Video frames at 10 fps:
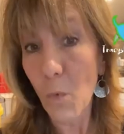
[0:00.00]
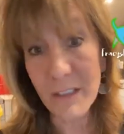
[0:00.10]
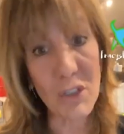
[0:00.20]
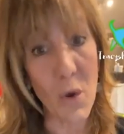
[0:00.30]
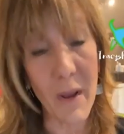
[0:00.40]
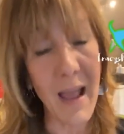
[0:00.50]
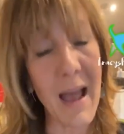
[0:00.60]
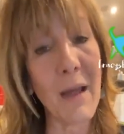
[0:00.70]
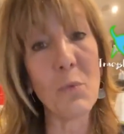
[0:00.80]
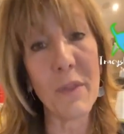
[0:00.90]
what's going
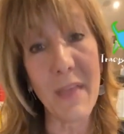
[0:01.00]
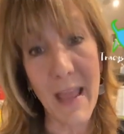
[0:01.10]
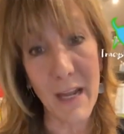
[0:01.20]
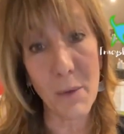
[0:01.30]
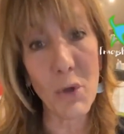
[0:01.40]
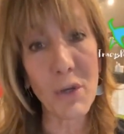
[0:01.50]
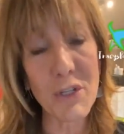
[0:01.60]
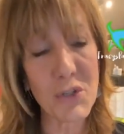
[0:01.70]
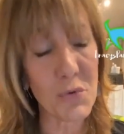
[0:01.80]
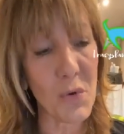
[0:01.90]
on with animal
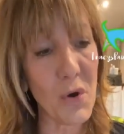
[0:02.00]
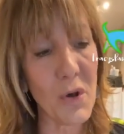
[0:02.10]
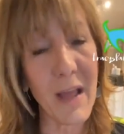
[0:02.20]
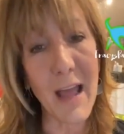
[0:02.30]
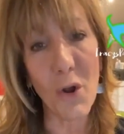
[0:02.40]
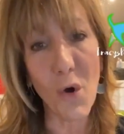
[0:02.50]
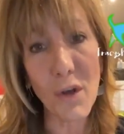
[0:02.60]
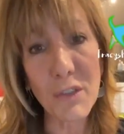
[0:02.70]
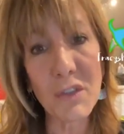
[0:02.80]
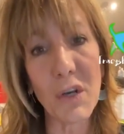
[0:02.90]
control, and
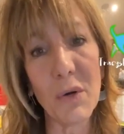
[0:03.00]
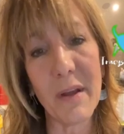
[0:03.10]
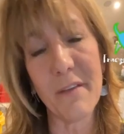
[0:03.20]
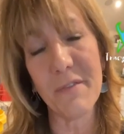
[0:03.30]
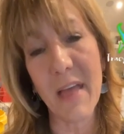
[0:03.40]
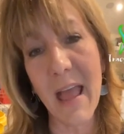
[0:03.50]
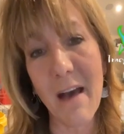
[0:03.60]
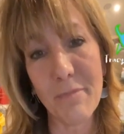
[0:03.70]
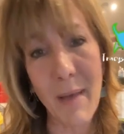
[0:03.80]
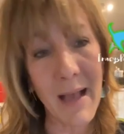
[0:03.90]
also if they
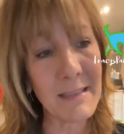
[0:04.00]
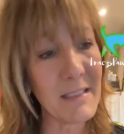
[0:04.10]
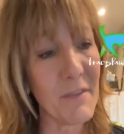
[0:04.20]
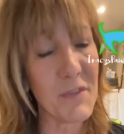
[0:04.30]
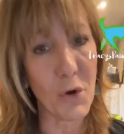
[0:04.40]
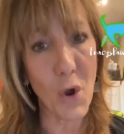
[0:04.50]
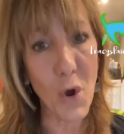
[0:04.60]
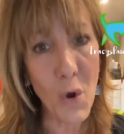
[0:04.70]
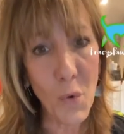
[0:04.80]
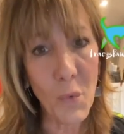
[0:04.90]
have pets of their
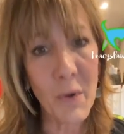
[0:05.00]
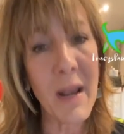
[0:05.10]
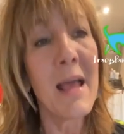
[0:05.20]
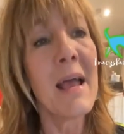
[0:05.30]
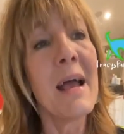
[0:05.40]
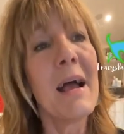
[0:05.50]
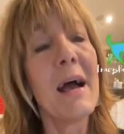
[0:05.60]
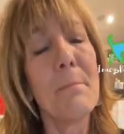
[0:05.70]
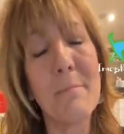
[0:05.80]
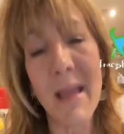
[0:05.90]
own,
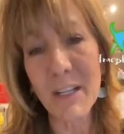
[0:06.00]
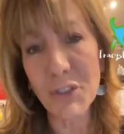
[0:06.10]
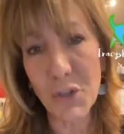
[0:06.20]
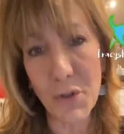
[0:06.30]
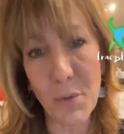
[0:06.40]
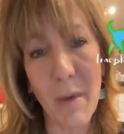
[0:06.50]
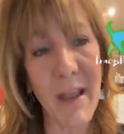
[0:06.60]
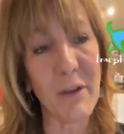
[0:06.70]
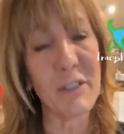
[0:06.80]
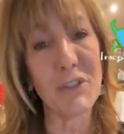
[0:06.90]
make sure they're
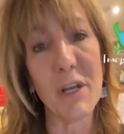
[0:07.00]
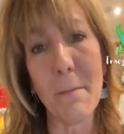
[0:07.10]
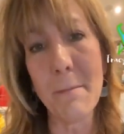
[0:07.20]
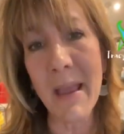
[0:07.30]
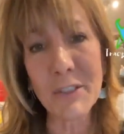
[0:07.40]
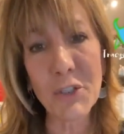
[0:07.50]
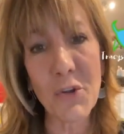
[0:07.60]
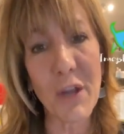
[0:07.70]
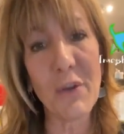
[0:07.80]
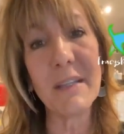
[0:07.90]
microchipped. Make
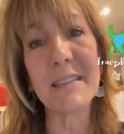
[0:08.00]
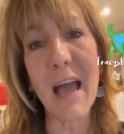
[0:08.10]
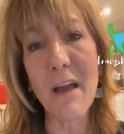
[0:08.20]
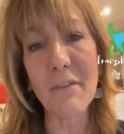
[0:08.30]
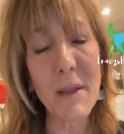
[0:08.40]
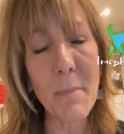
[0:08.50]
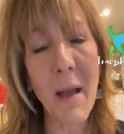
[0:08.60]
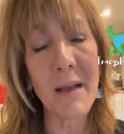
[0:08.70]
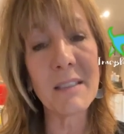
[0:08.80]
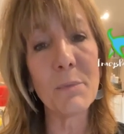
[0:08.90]
sure there is every
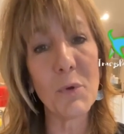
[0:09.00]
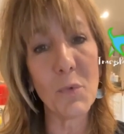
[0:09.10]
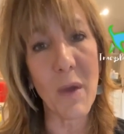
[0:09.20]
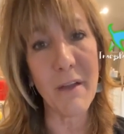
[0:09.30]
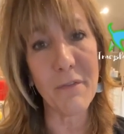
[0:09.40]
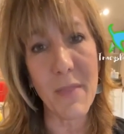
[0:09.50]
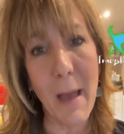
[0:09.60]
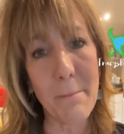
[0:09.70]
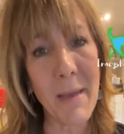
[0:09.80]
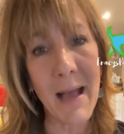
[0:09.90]
possible way for
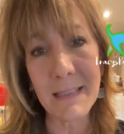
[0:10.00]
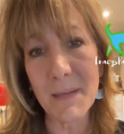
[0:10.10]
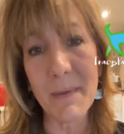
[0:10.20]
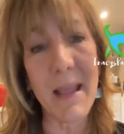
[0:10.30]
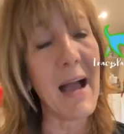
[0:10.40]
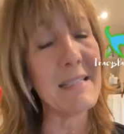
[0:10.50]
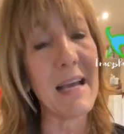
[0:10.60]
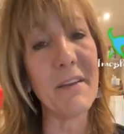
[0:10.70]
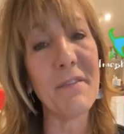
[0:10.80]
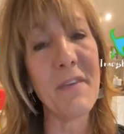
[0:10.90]
that pet to be
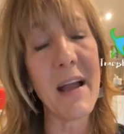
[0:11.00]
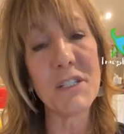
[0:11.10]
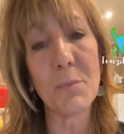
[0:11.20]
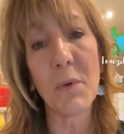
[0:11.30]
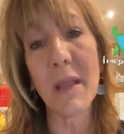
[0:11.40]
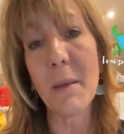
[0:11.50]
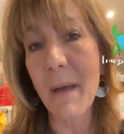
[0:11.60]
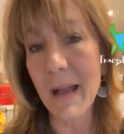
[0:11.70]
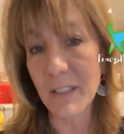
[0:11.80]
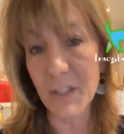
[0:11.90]
identified, to bring it
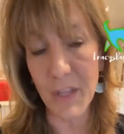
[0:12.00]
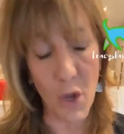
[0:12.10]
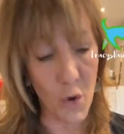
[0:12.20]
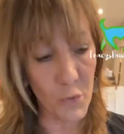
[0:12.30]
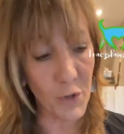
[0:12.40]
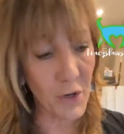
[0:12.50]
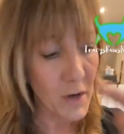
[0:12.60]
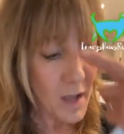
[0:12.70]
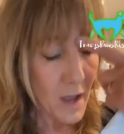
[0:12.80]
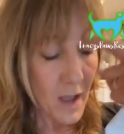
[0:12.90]
back to the
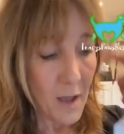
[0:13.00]
owner,